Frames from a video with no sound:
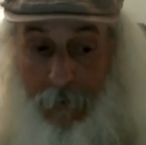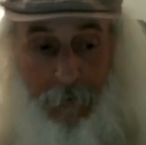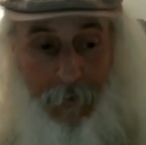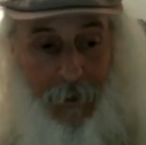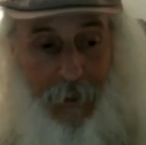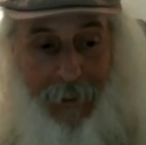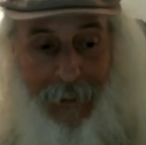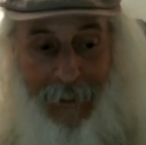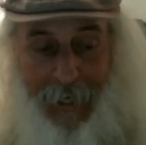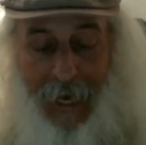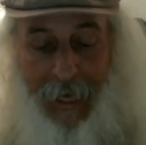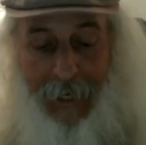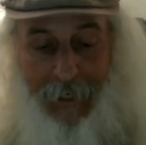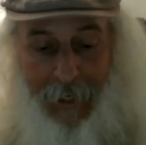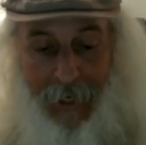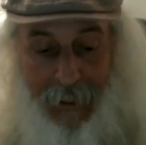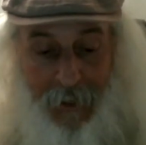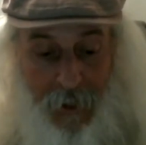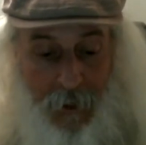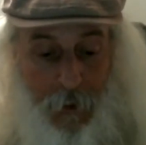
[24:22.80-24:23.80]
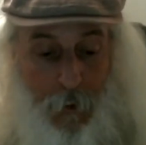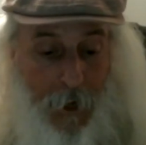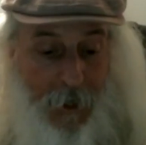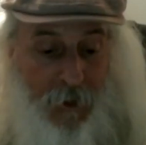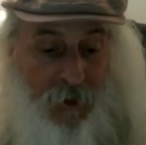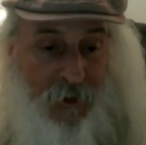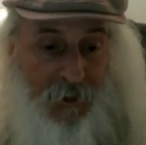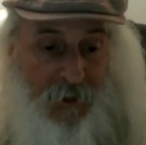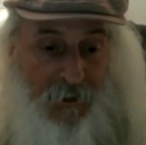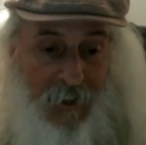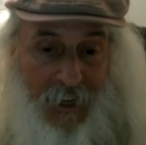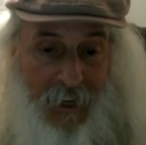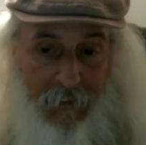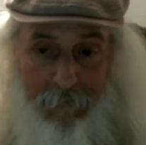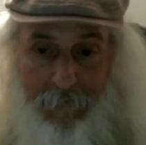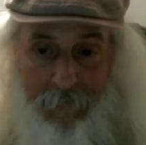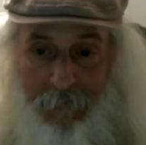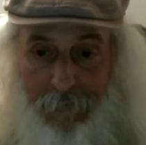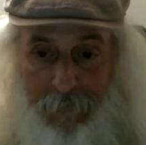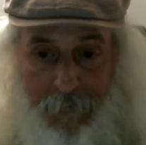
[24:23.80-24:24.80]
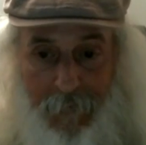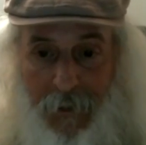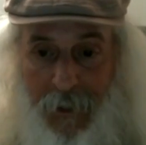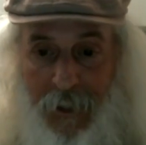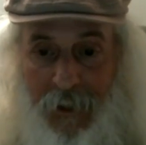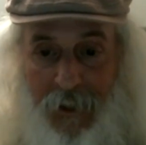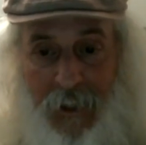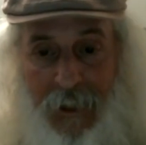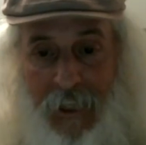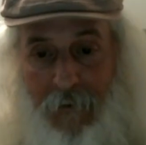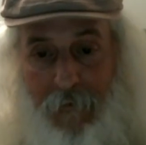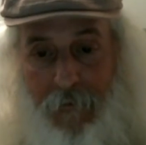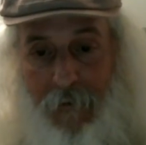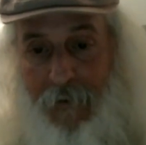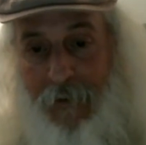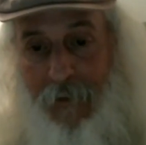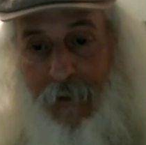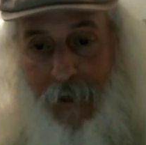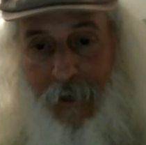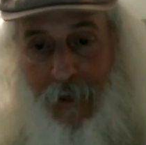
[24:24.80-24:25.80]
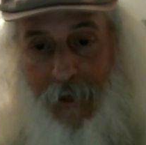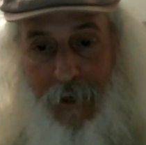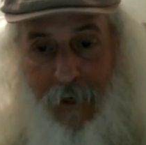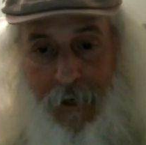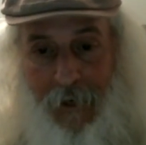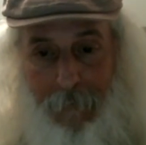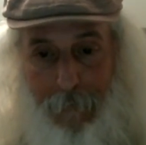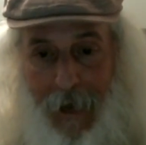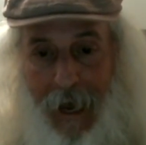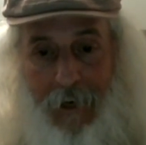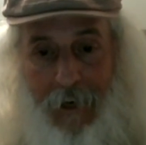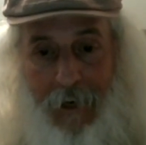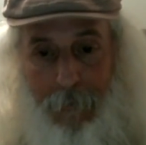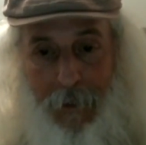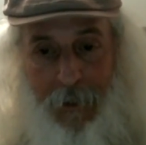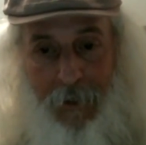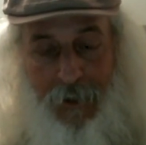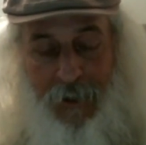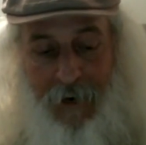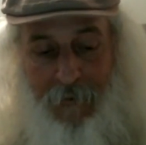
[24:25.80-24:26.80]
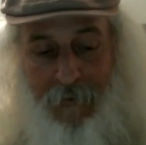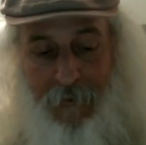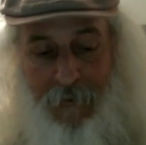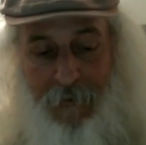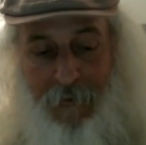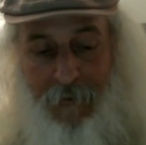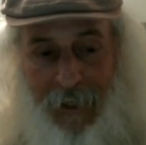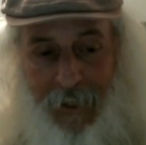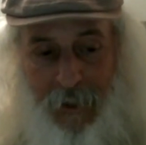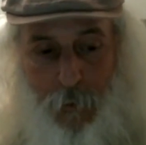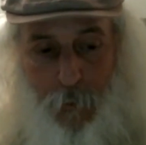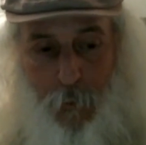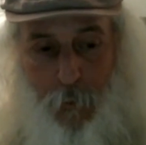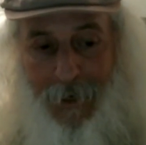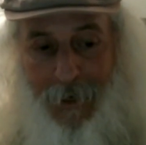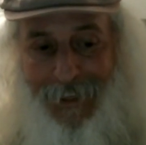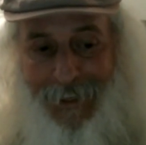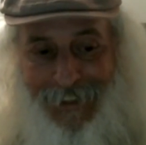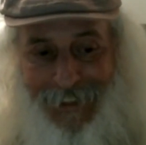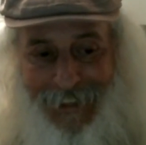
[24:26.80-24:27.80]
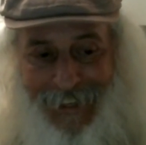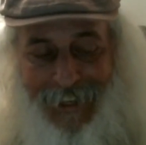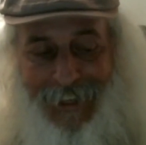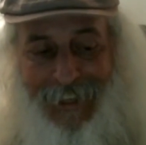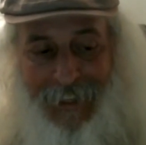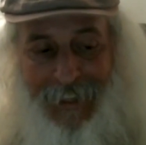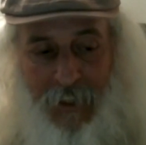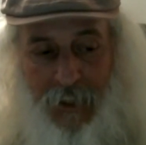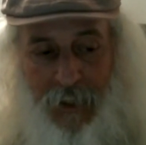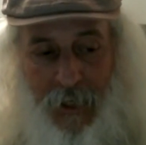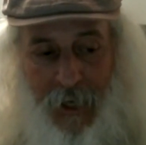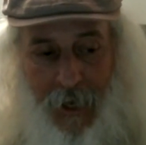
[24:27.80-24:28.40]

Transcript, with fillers: again, it's a question that doesn't even matter because everything is what it is.